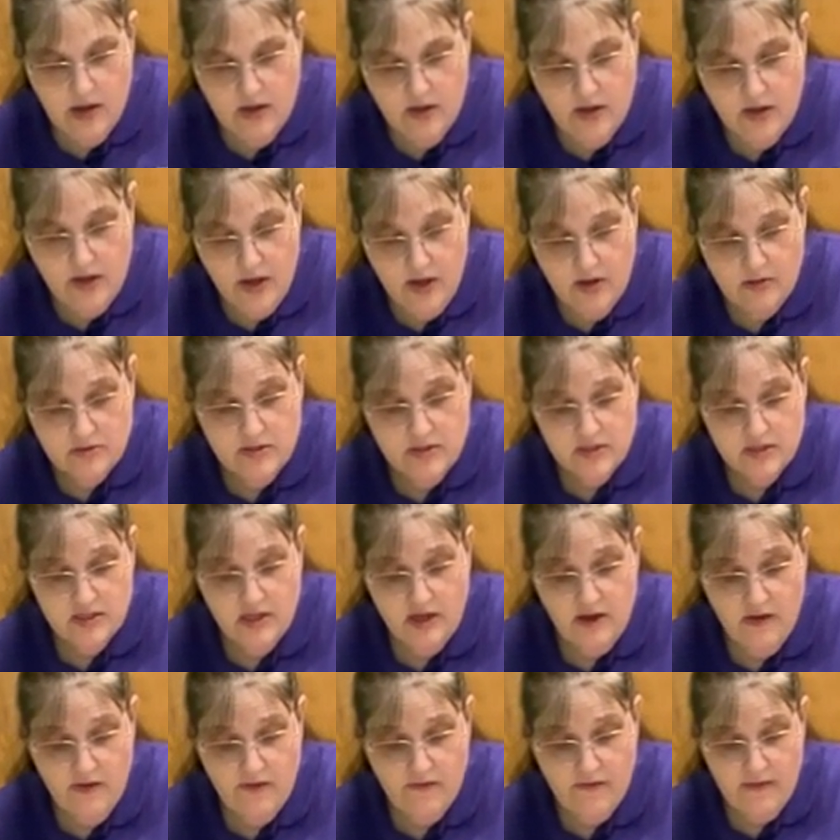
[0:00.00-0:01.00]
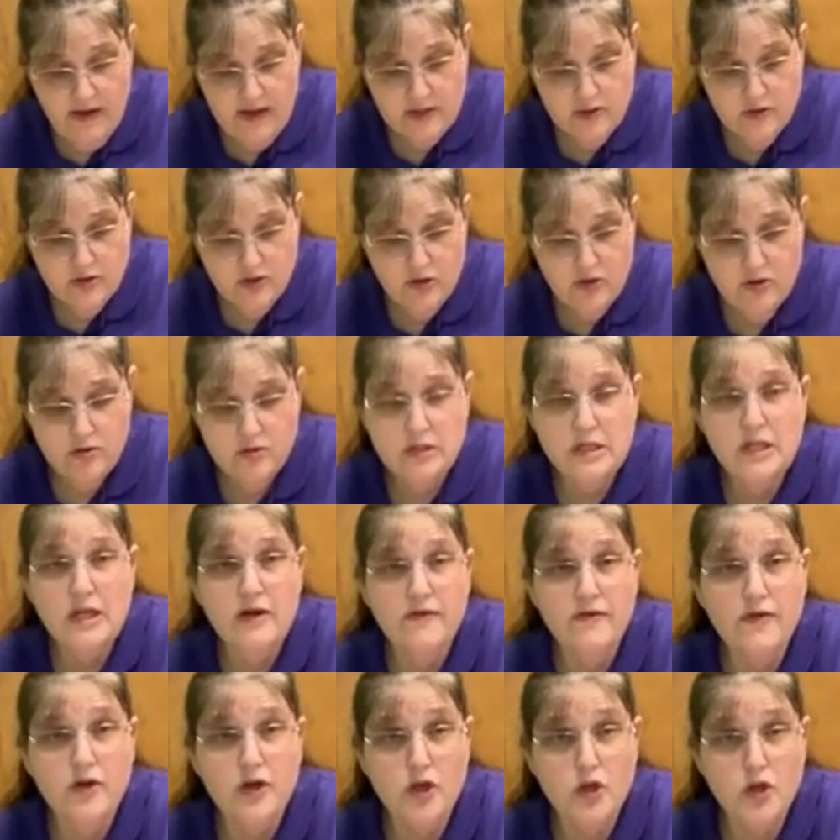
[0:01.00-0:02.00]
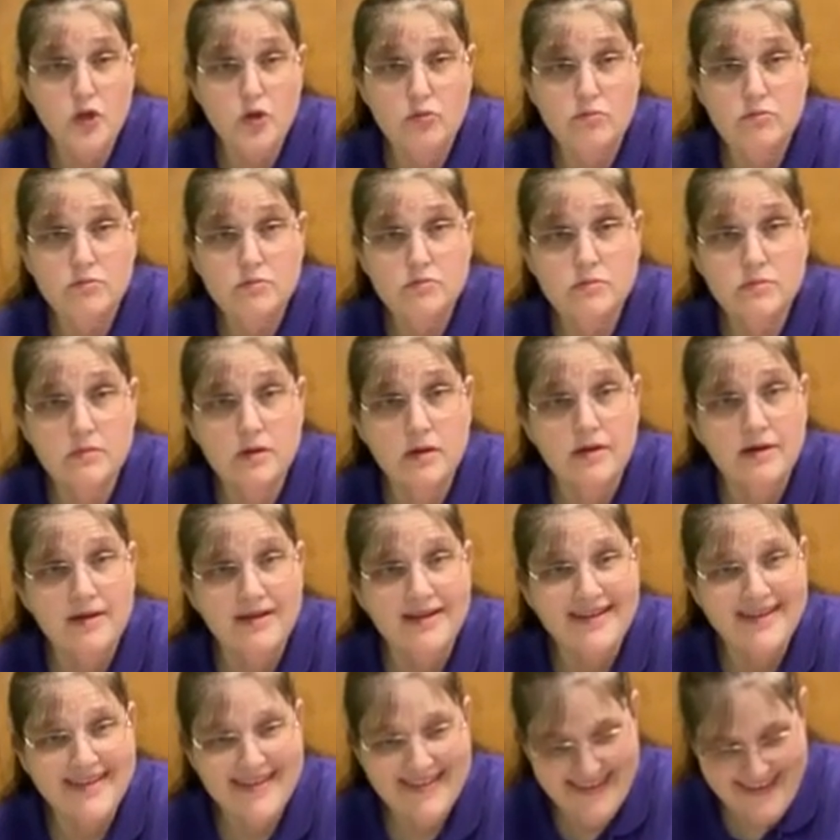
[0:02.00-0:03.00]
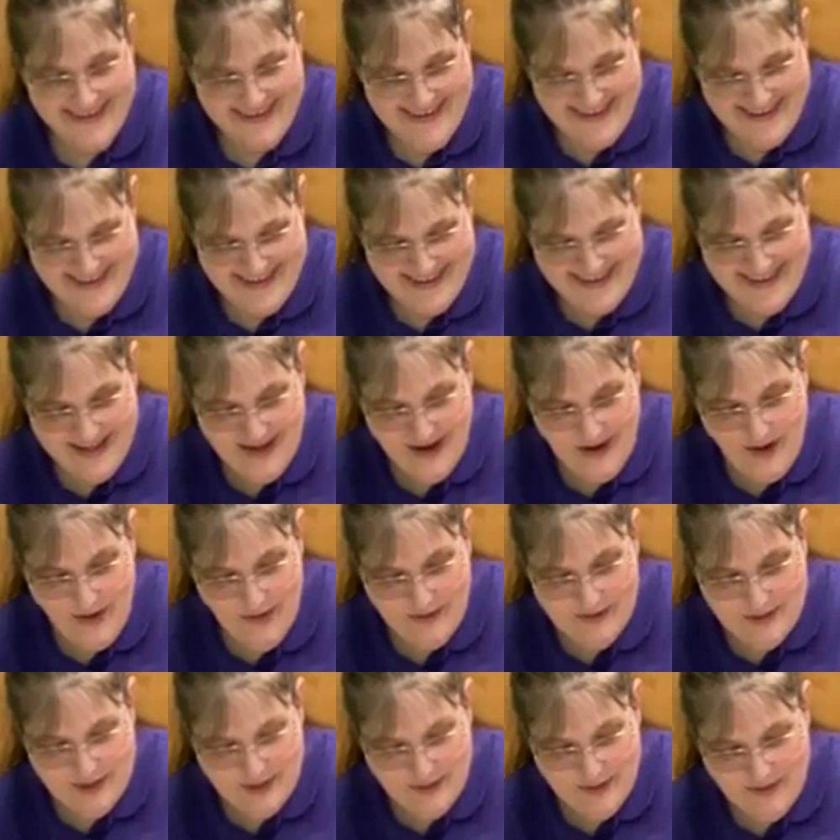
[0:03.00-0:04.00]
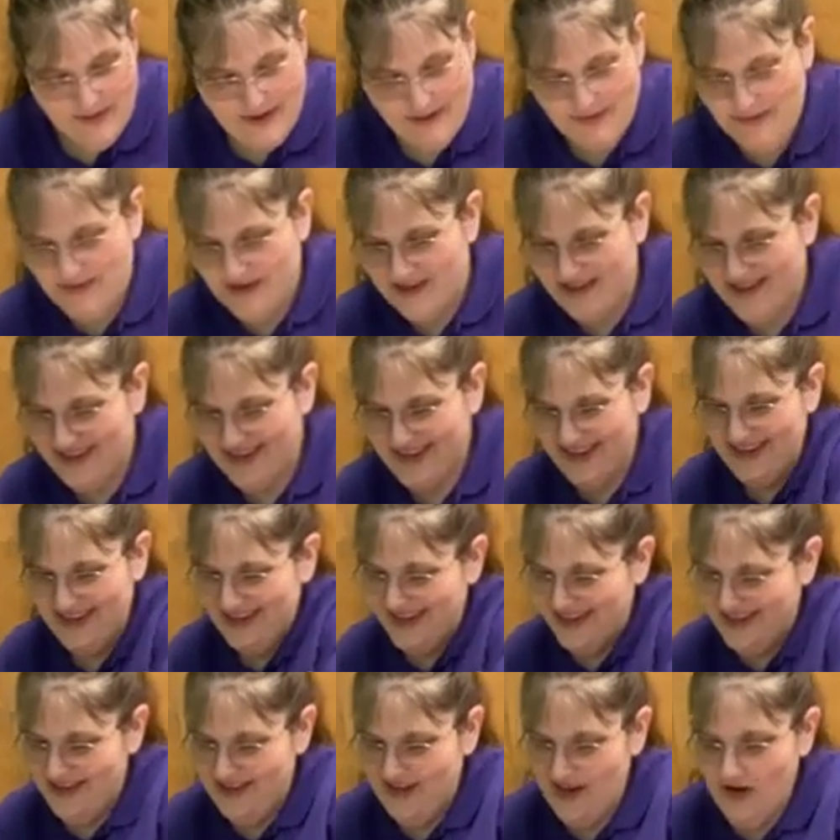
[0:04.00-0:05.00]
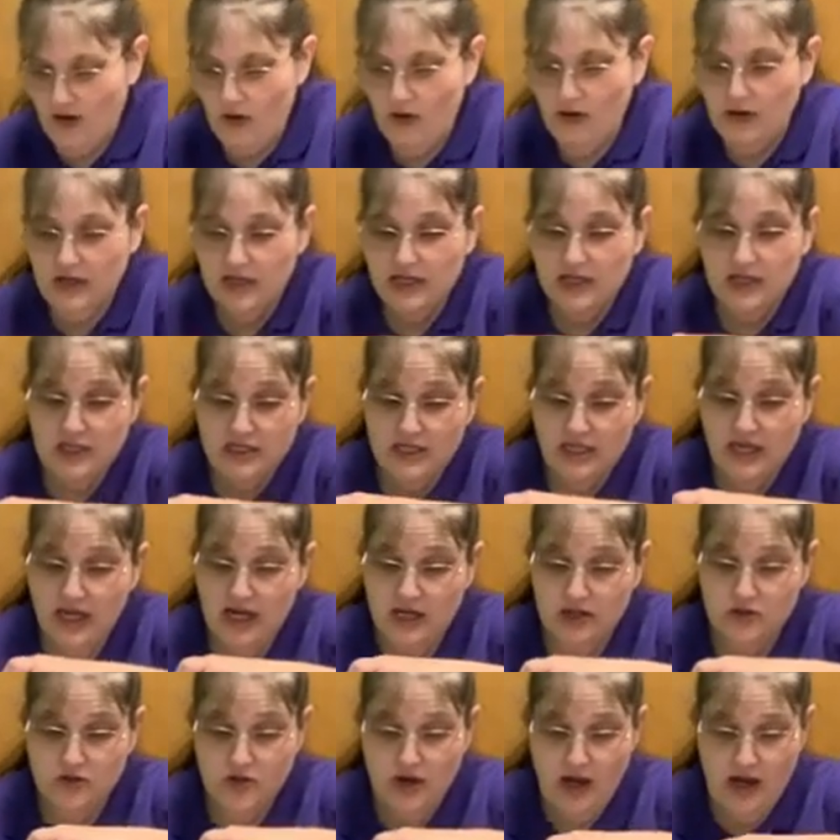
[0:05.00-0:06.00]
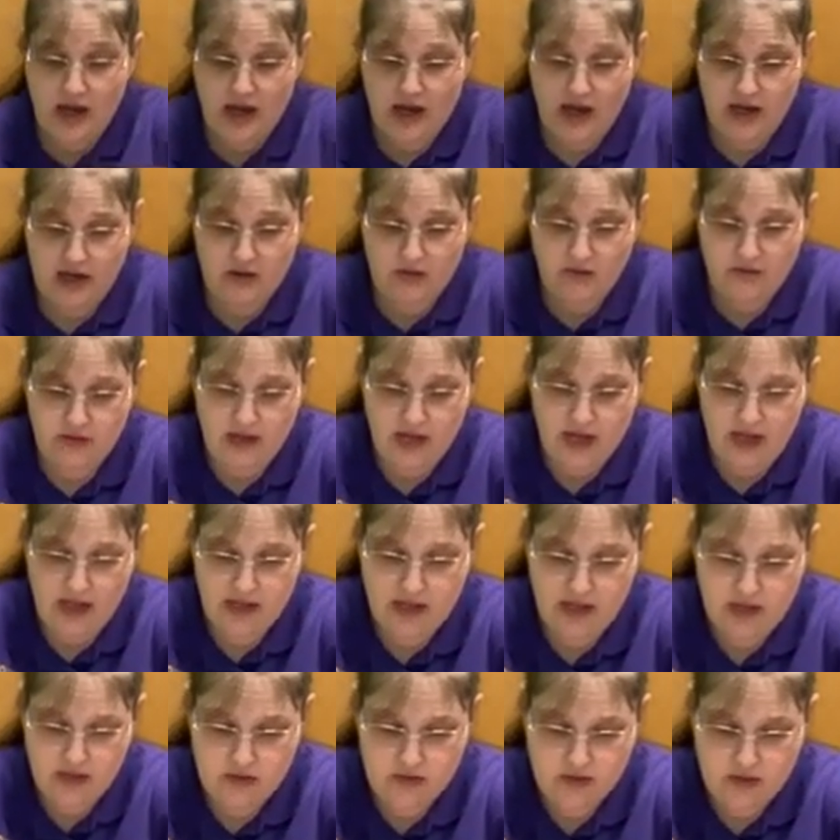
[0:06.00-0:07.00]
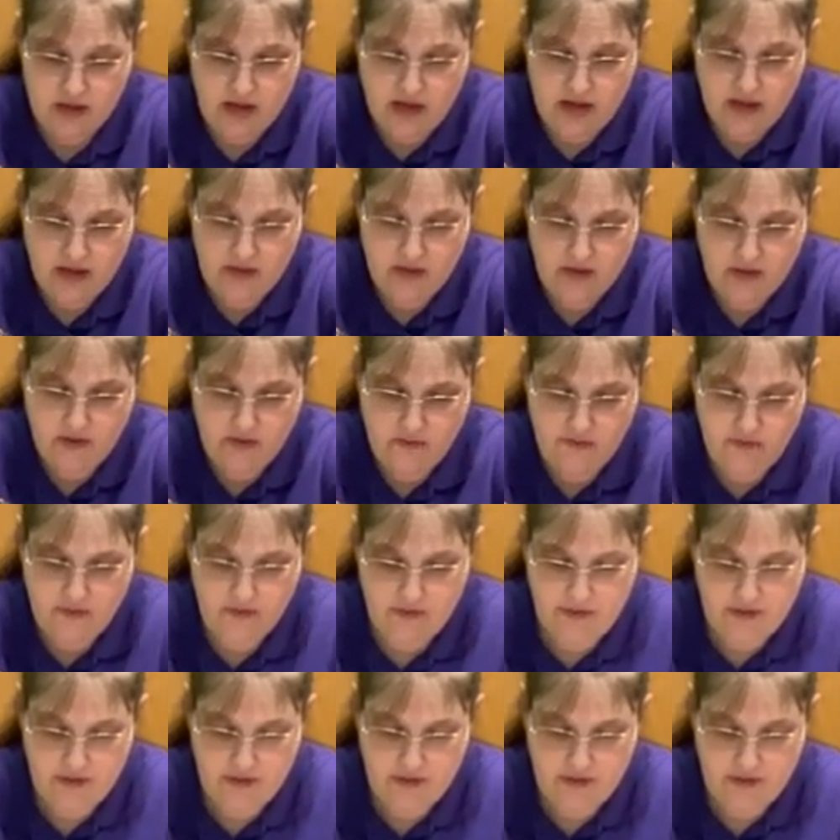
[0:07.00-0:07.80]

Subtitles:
Note to self: make sure you use enough of glue to hold your ribbon. Or just let it dry. I don't think I let it dry enough.